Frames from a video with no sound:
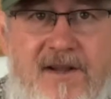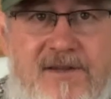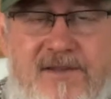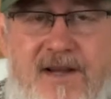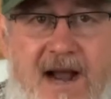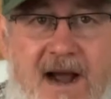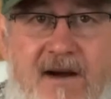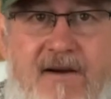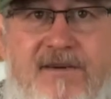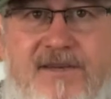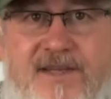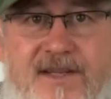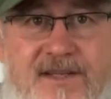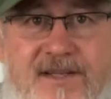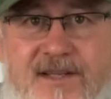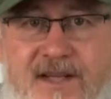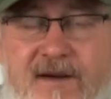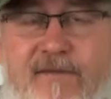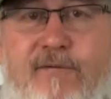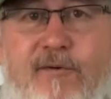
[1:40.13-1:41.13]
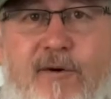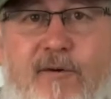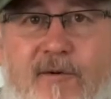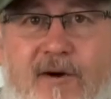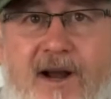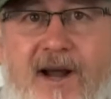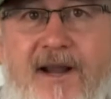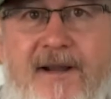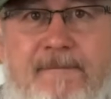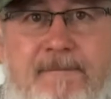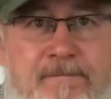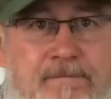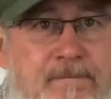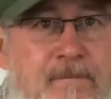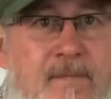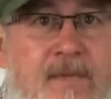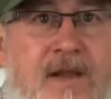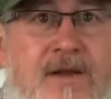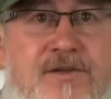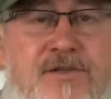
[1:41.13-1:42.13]
So how is it different, right?
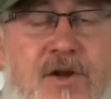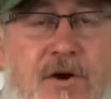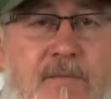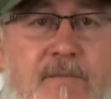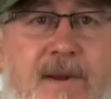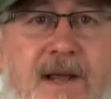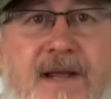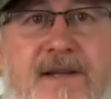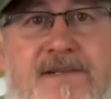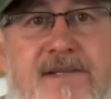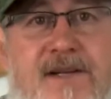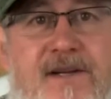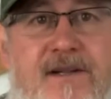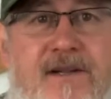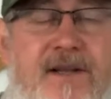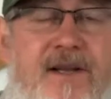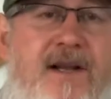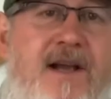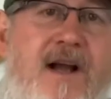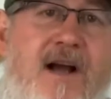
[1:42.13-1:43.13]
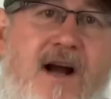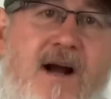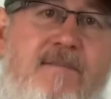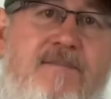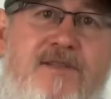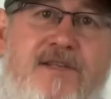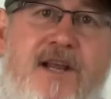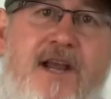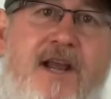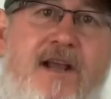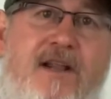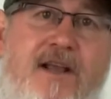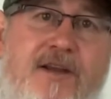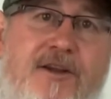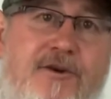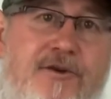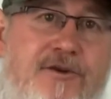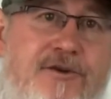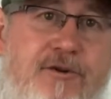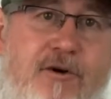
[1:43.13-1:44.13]
So basically, I'm saying
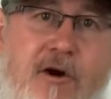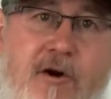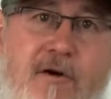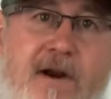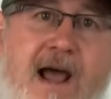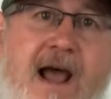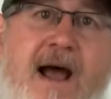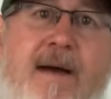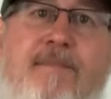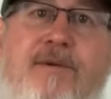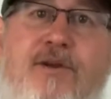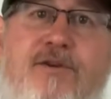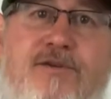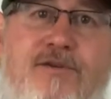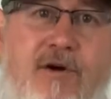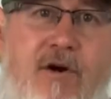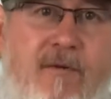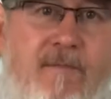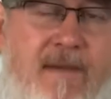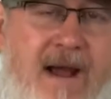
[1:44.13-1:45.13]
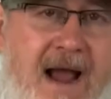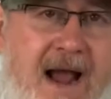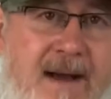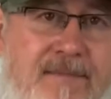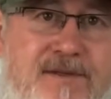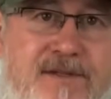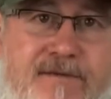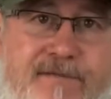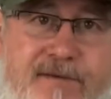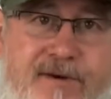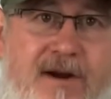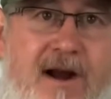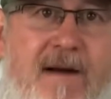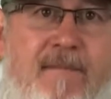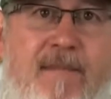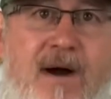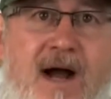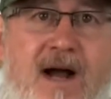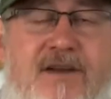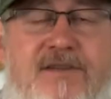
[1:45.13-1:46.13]
like use your own app, use your own maps to figure
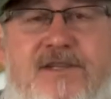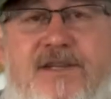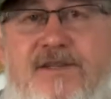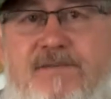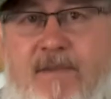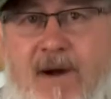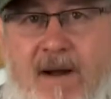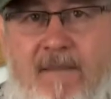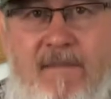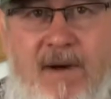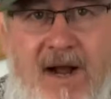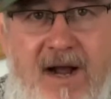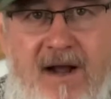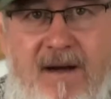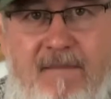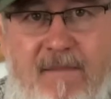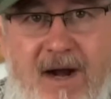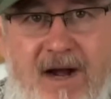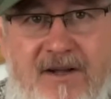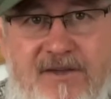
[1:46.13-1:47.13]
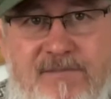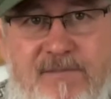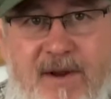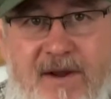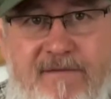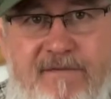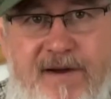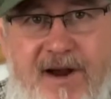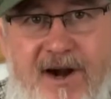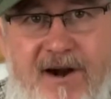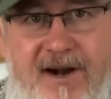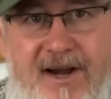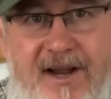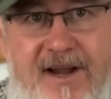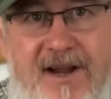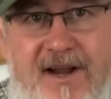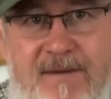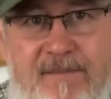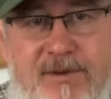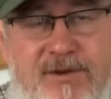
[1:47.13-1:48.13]
out miles, because my miles may
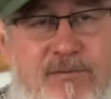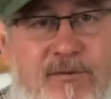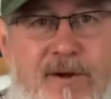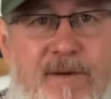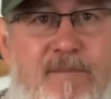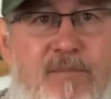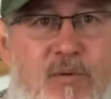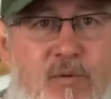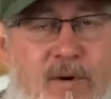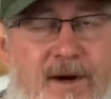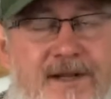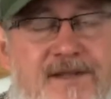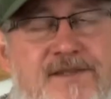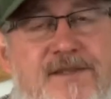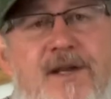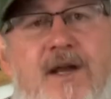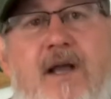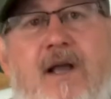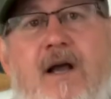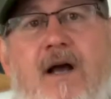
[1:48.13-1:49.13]
vary between points.